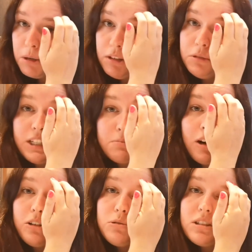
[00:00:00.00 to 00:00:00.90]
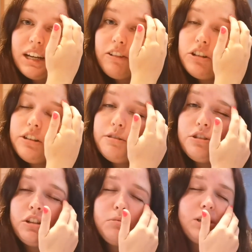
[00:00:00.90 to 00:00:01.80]
Gemma Louise Miles here on
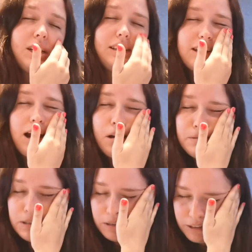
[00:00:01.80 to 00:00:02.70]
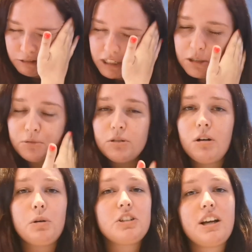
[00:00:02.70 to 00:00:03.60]
YouTube. She is absolutely incredible.
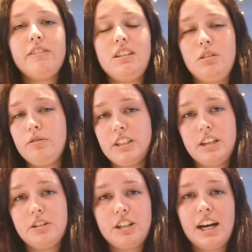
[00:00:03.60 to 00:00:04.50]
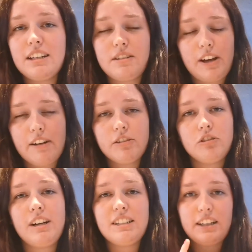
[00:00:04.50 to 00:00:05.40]
I watch every single video she has. If you haven't
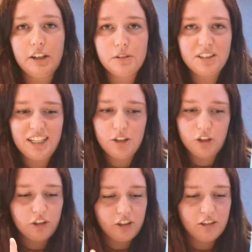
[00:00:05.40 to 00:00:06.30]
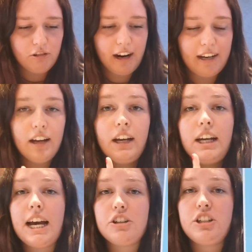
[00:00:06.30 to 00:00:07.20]
already, then go and see her because she's great.
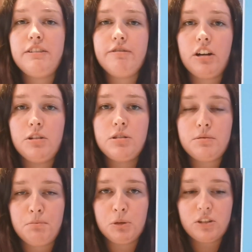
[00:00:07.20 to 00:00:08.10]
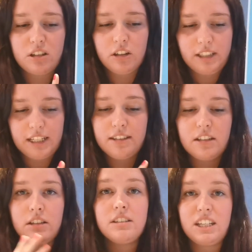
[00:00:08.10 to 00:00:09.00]
And she follows books like this
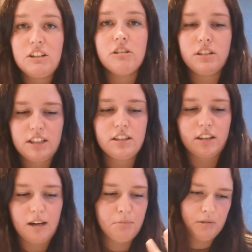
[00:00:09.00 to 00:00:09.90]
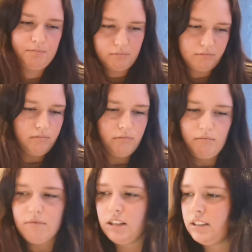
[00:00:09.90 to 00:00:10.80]
and The Secret and things like that. But
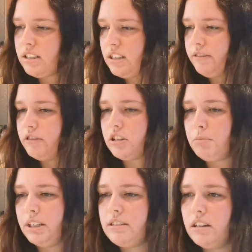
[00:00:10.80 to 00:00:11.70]
that's a different topic.